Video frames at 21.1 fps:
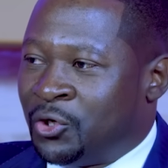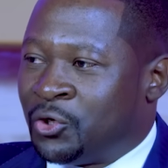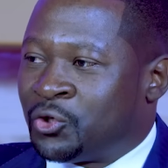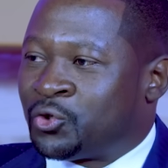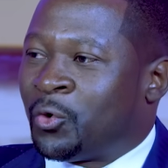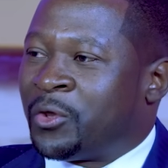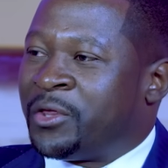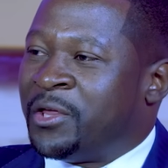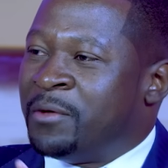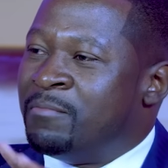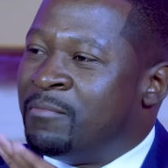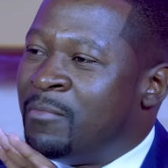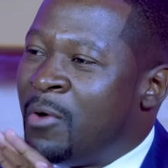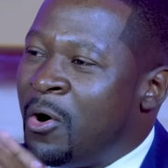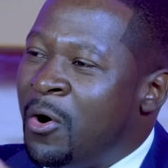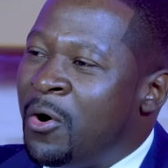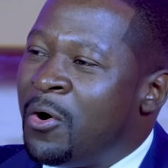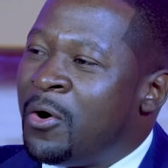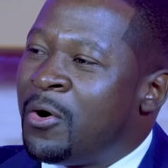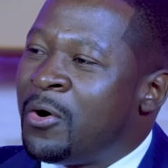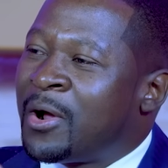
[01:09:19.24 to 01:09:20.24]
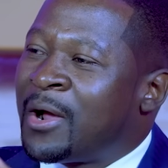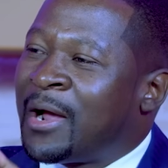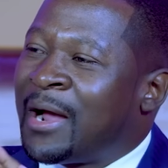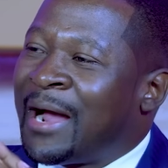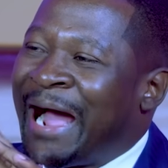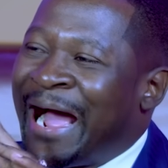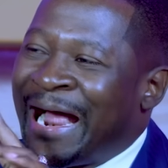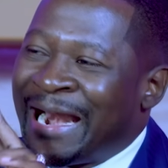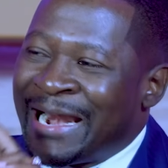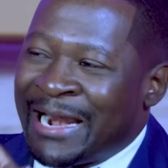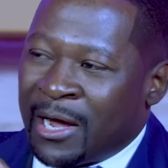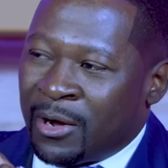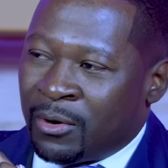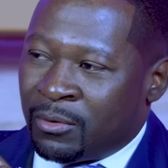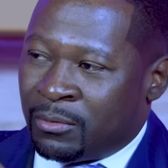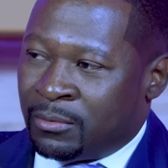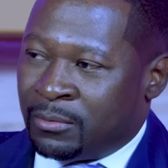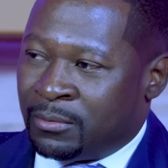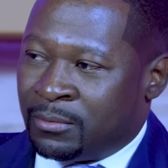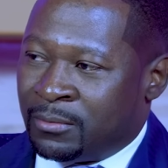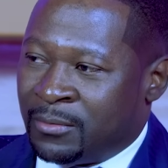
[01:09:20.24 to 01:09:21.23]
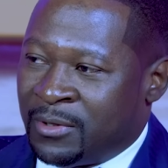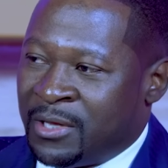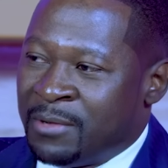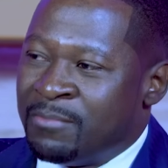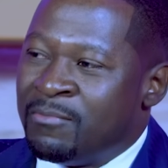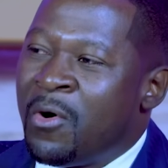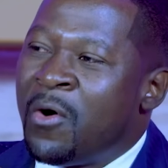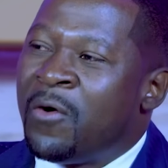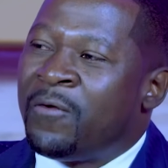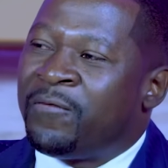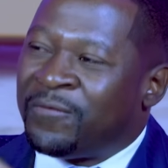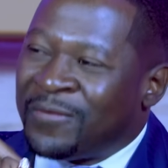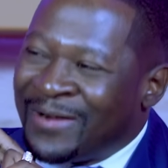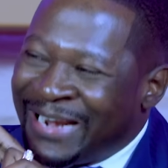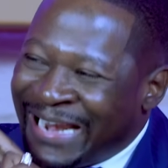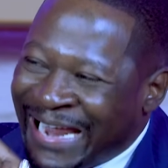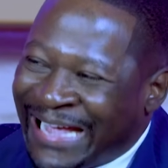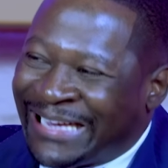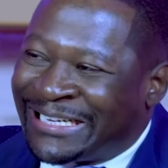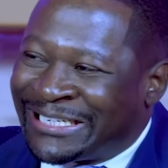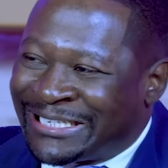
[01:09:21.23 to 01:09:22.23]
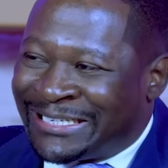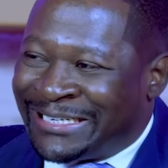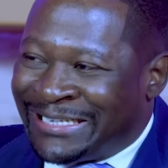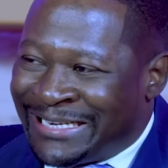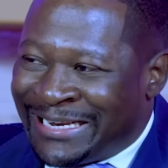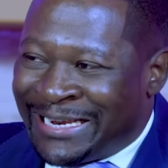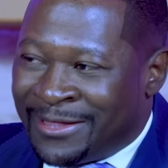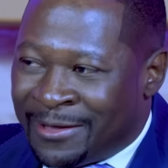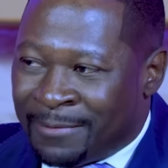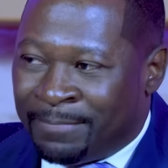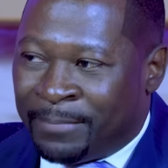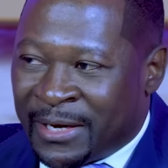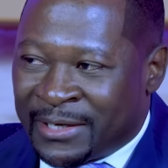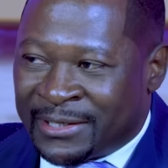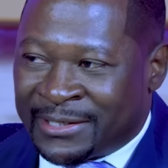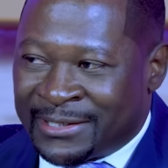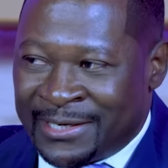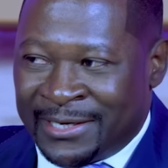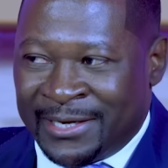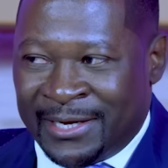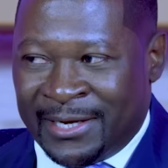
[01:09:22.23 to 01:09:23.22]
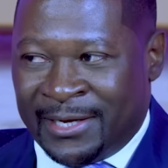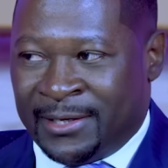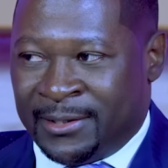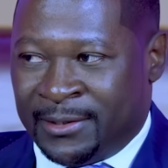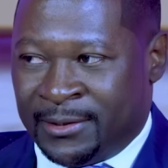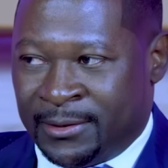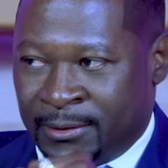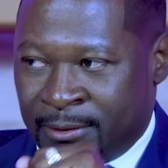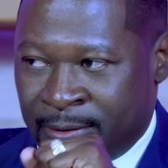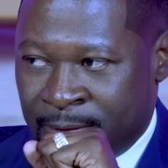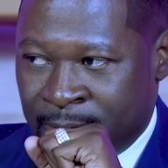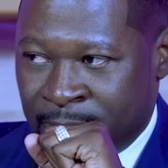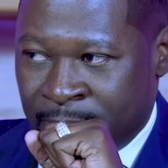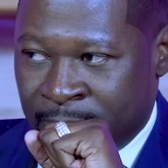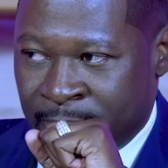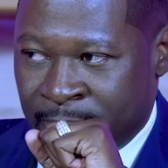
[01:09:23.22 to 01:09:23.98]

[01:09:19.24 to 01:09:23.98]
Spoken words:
So the more carnal, the more fleshly the person is,